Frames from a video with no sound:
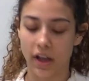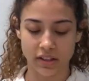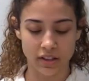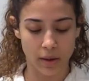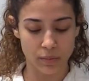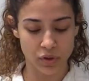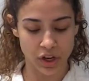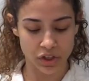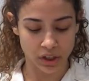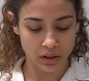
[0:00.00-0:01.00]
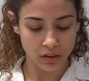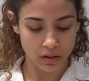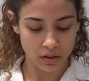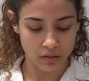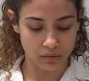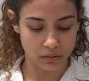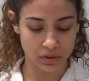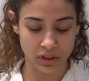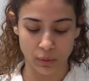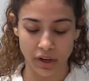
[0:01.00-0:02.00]
and stop judging
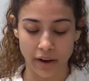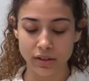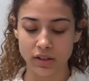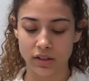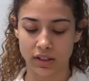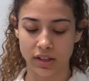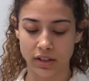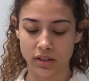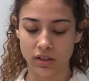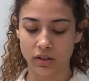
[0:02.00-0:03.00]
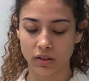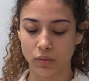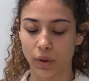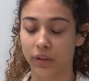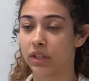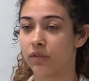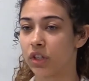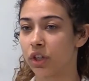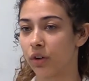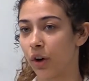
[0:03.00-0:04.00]
someone else's success
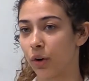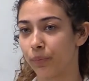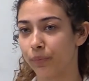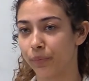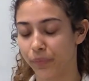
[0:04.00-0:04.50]
relative to your own.